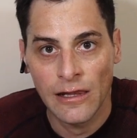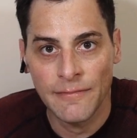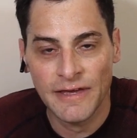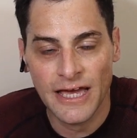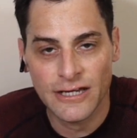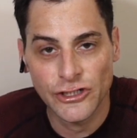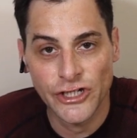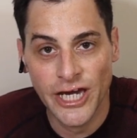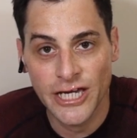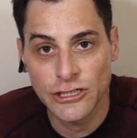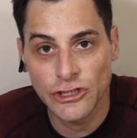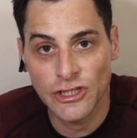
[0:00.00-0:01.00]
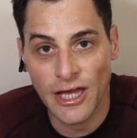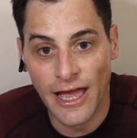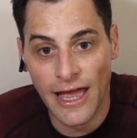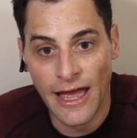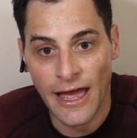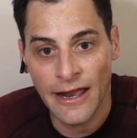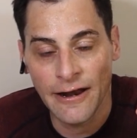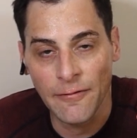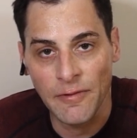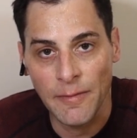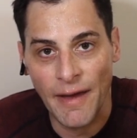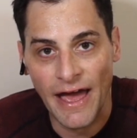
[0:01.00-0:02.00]
let me get changed,
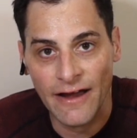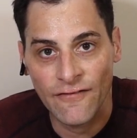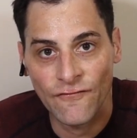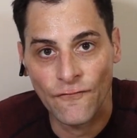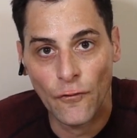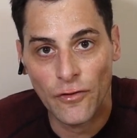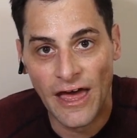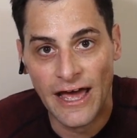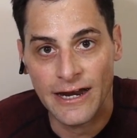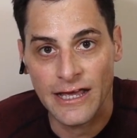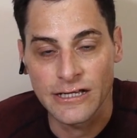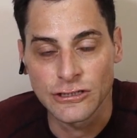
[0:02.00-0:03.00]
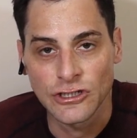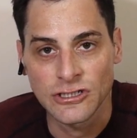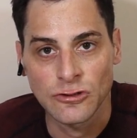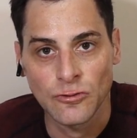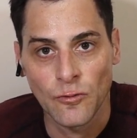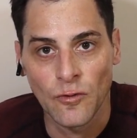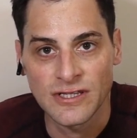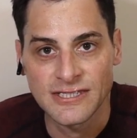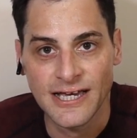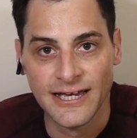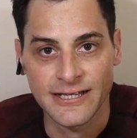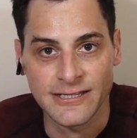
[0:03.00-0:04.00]
and I'll be back for that in just
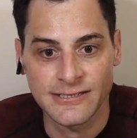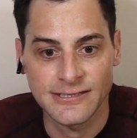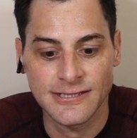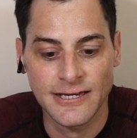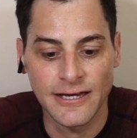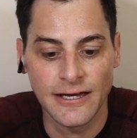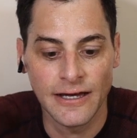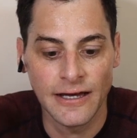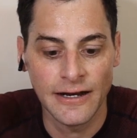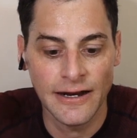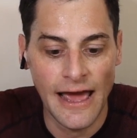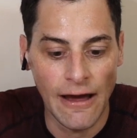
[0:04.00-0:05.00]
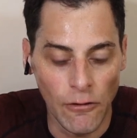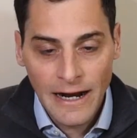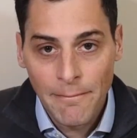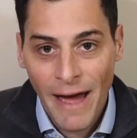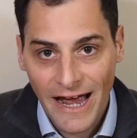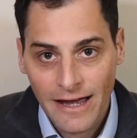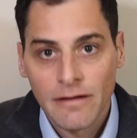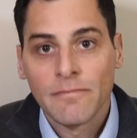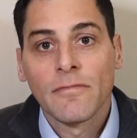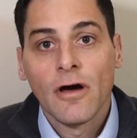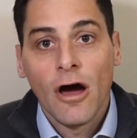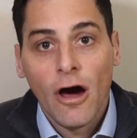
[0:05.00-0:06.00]
1 second. See ya now. And I'm back.
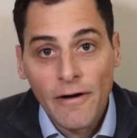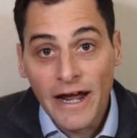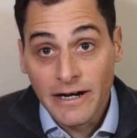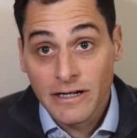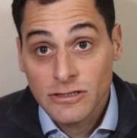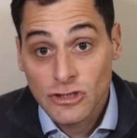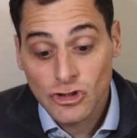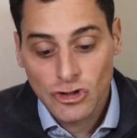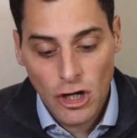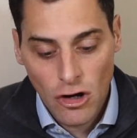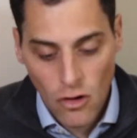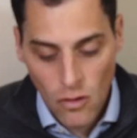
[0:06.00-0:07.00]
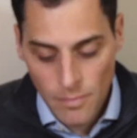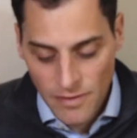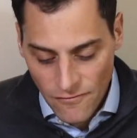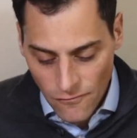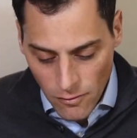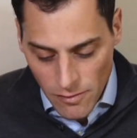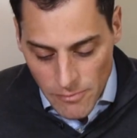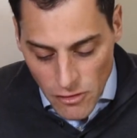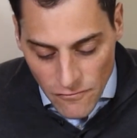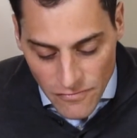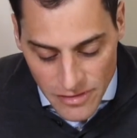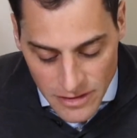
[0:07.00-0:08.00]
All right, so before we
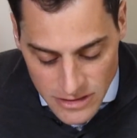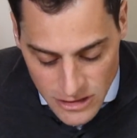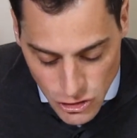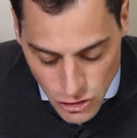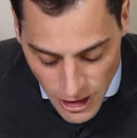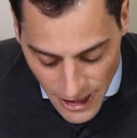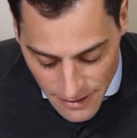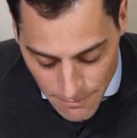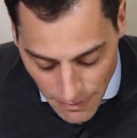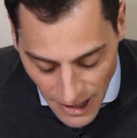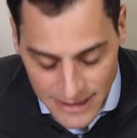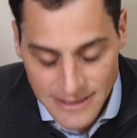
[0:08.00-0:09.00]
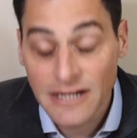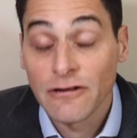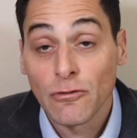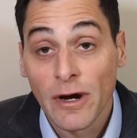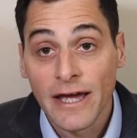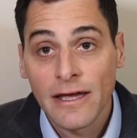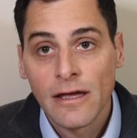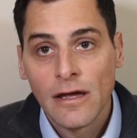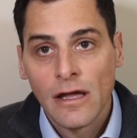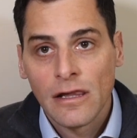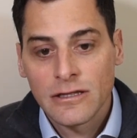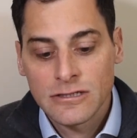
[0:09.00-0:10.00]
move this giant box out of the way,
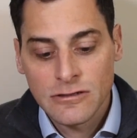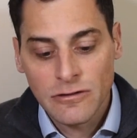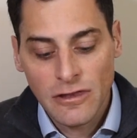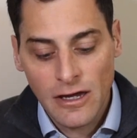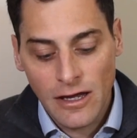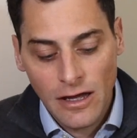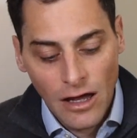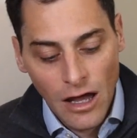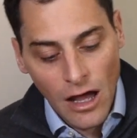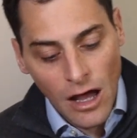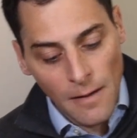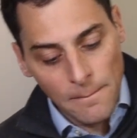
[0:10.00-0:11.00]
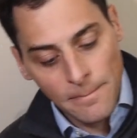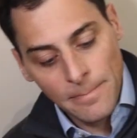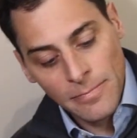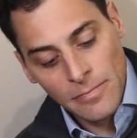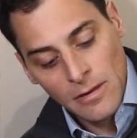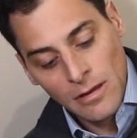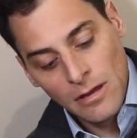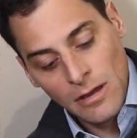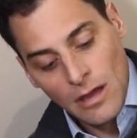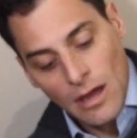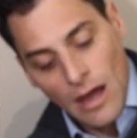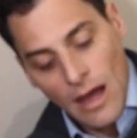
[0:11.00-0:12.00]
let's do a thing. I'm
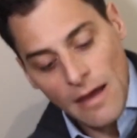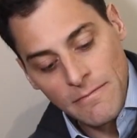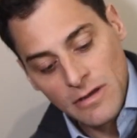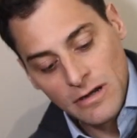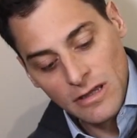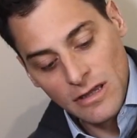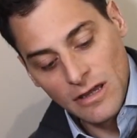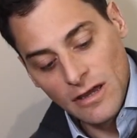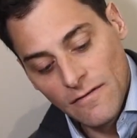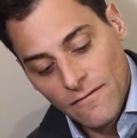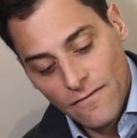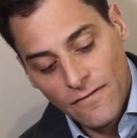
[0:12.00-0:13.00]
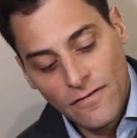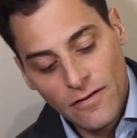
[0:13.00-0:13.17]
gonna give